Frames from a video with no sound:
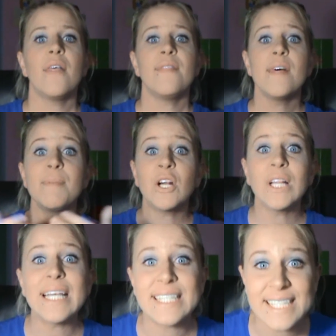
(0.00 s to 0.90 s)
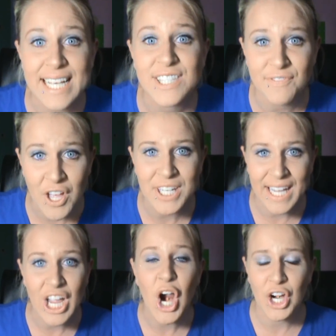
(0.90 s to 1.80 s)
The Middle East is
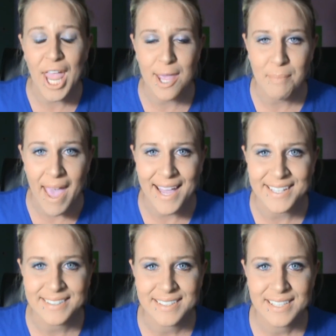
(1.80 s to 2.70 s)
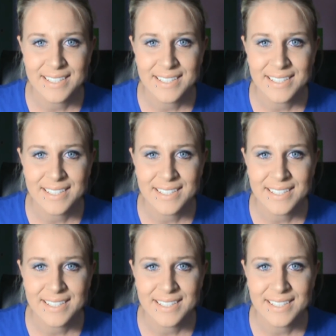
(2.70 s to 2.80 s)
funding her campaign.